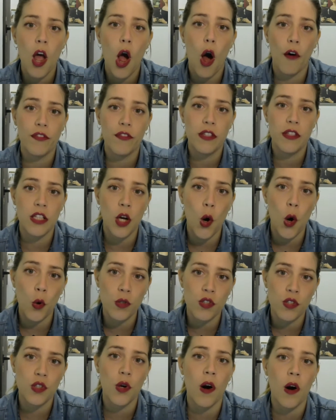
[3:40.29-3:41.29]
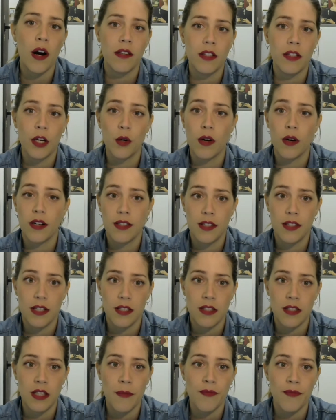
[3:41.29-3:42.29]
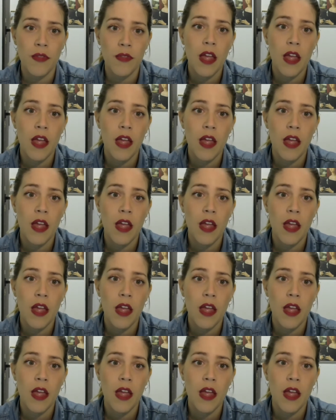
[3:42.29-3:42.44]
of the osteoarticular system